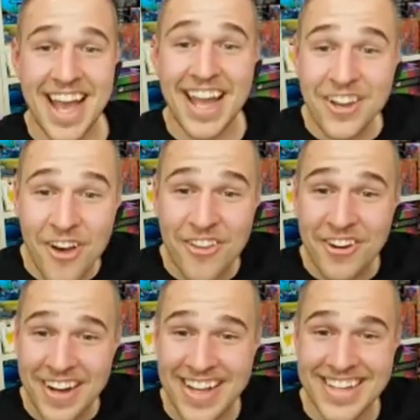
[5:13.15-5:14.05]
I know
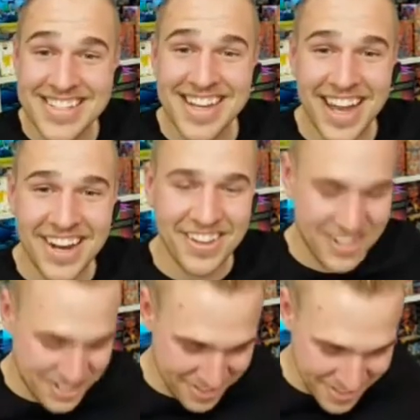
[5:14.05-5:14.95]
there is! I know
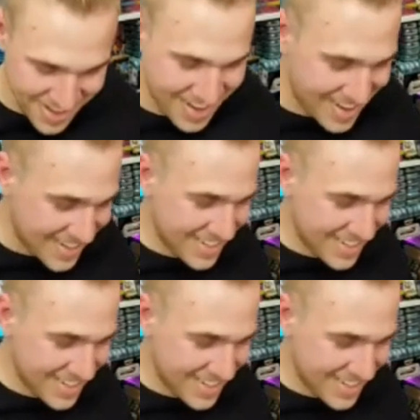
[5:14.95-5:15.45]
there's one there.